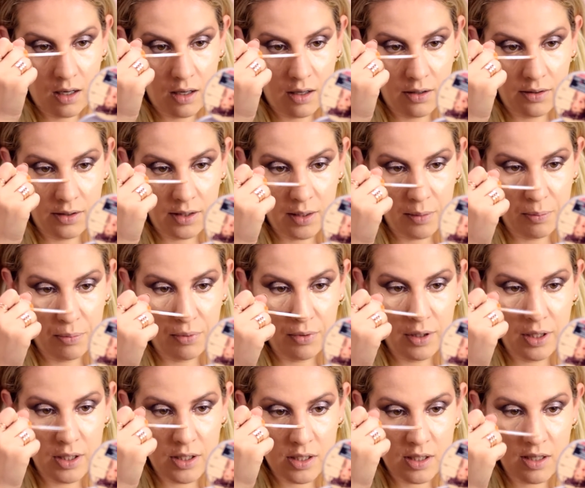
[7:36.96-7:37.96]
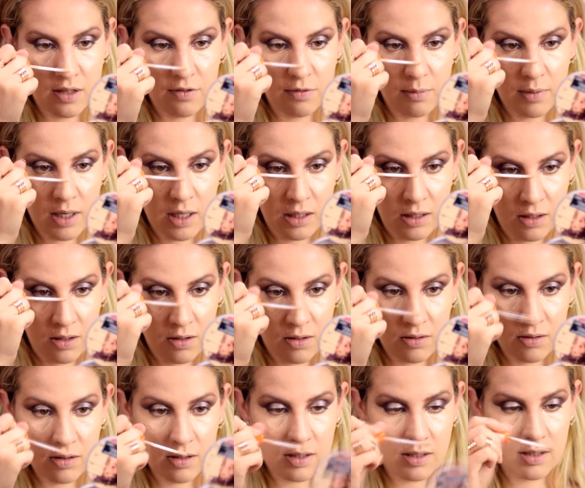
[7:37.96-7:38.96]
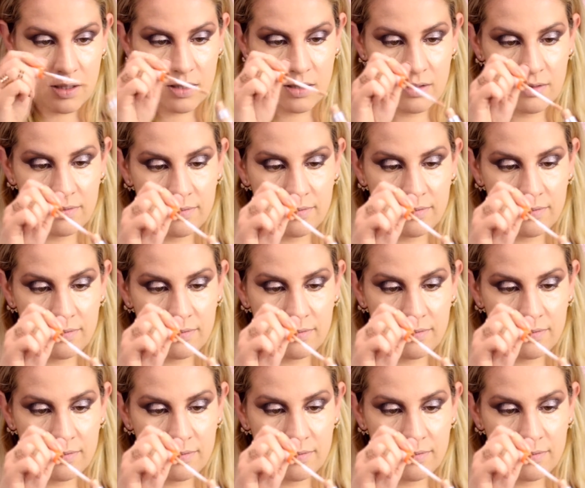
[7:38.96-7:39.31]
on the bridge of my nose,